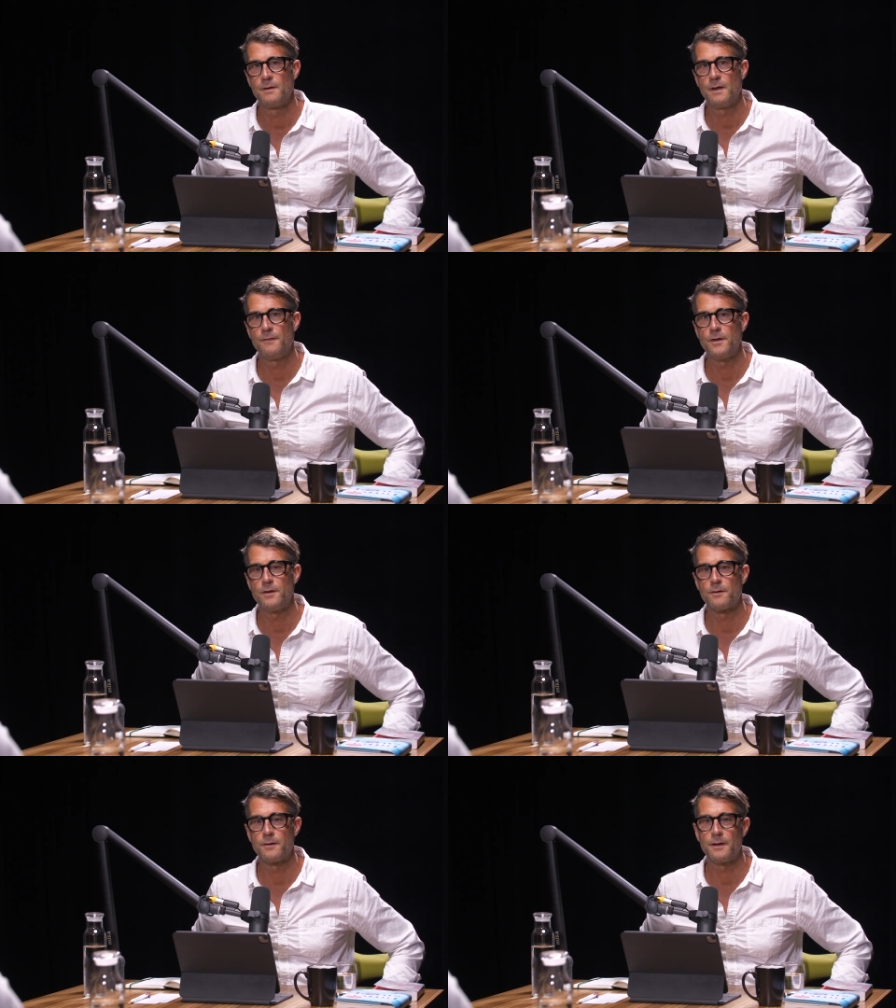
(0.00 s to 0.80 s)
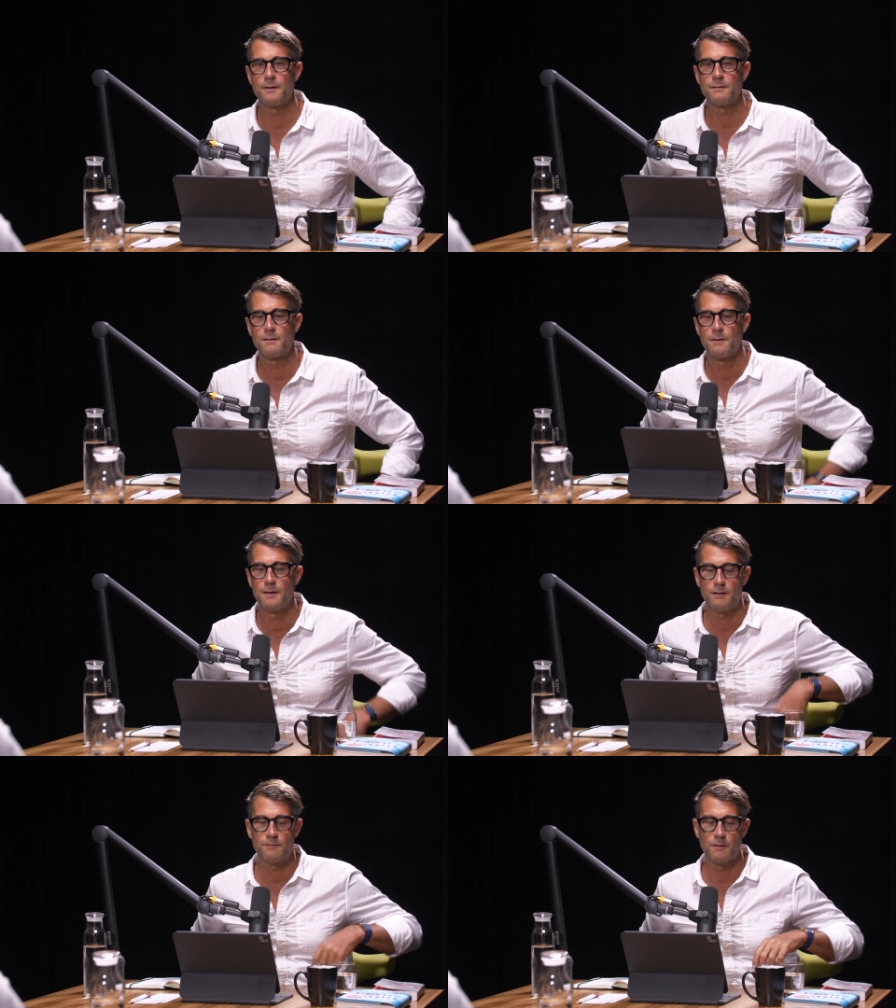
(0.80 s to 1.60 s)
And the yearning
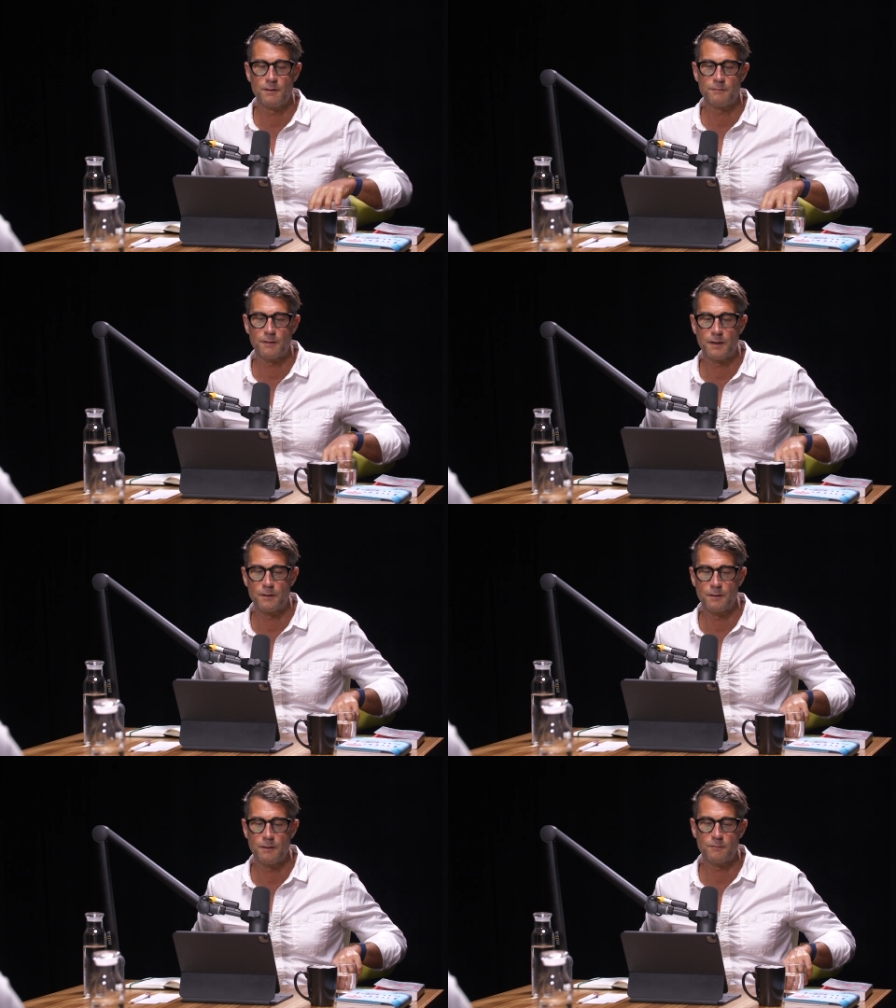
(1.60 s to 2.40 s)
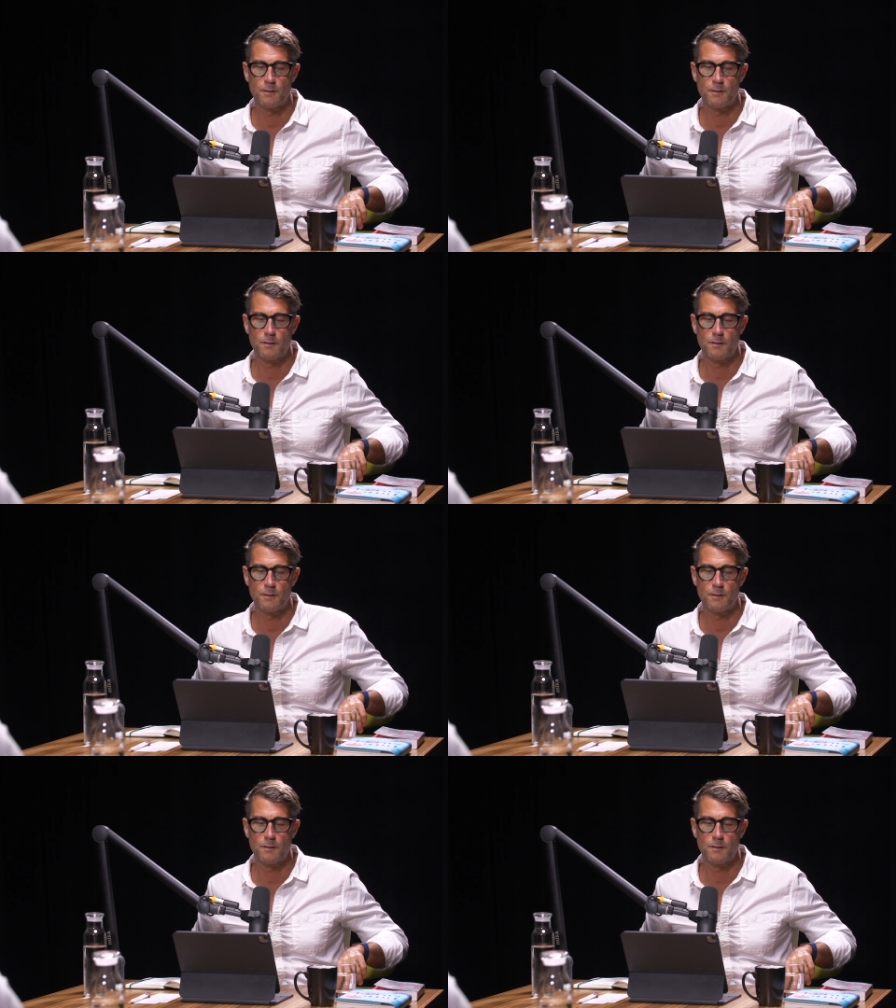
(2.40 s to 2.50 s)
it's it's like an it's